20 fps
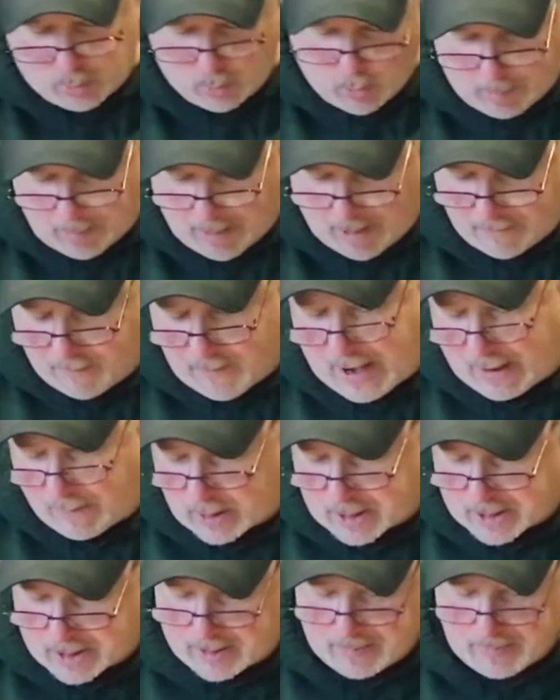is one of my
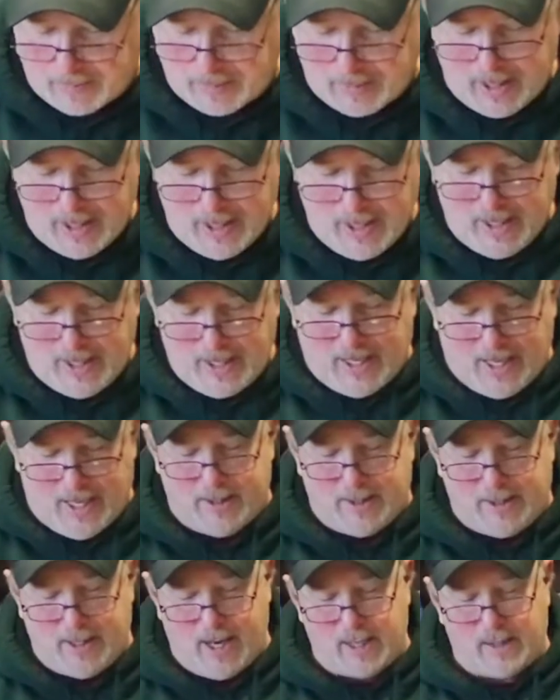favorites.
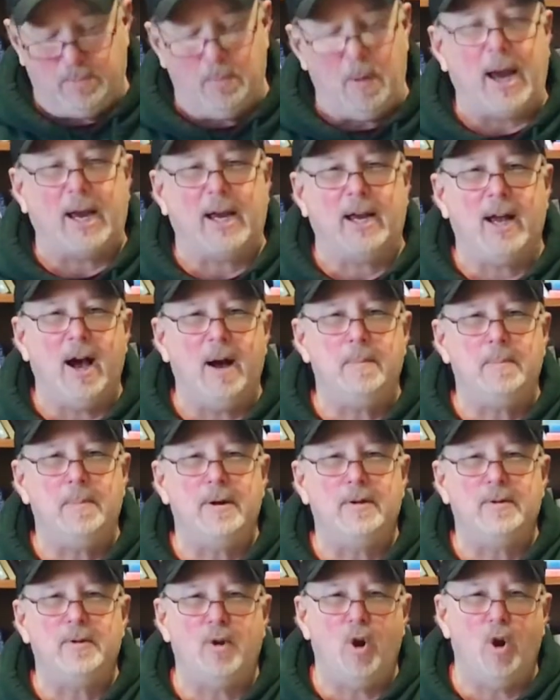It says, My
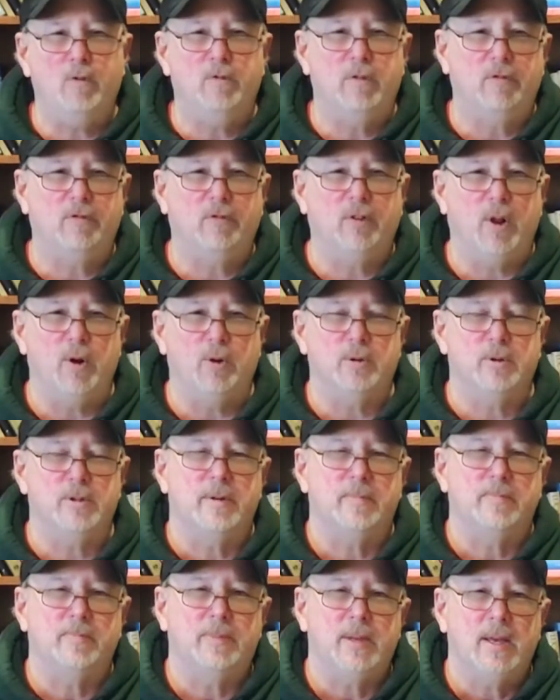cup
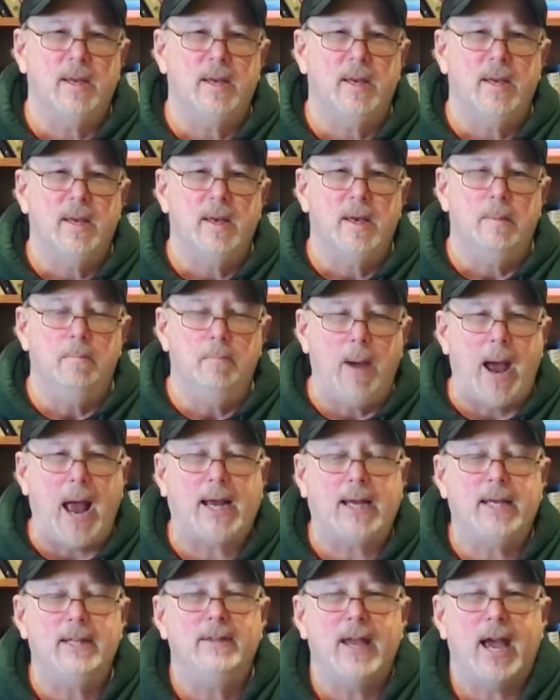overflows.
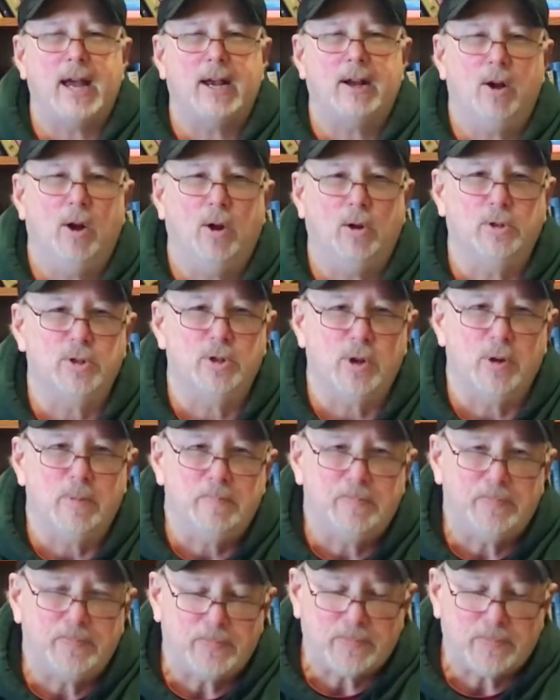Back in that culture,